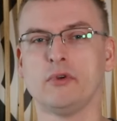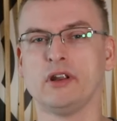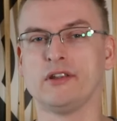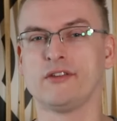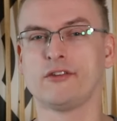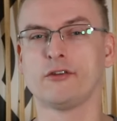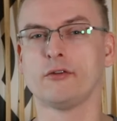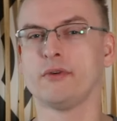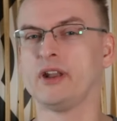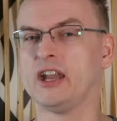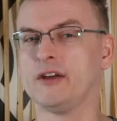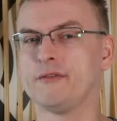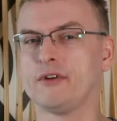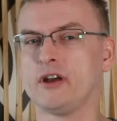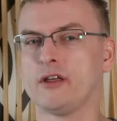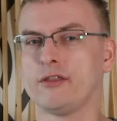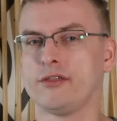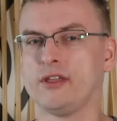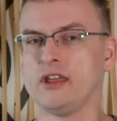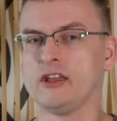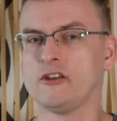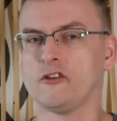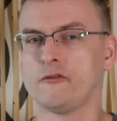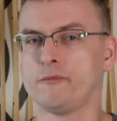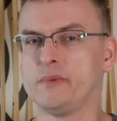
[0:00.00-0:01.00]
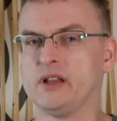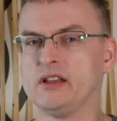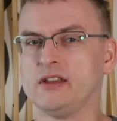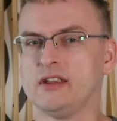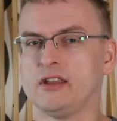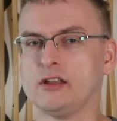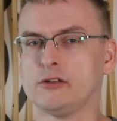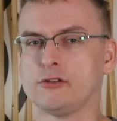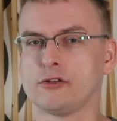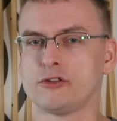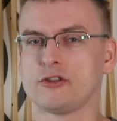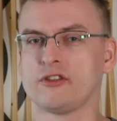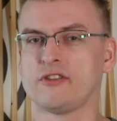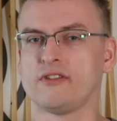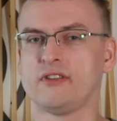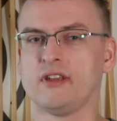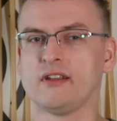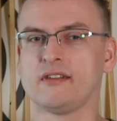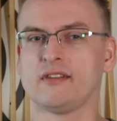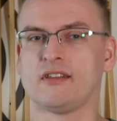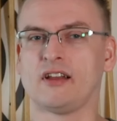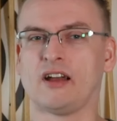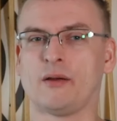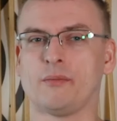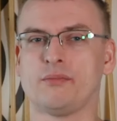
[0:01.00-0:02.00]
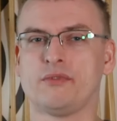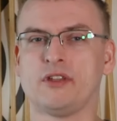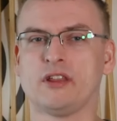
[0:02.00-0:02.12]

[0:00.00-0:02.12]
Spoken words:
So whenever I think of building a logistics hub,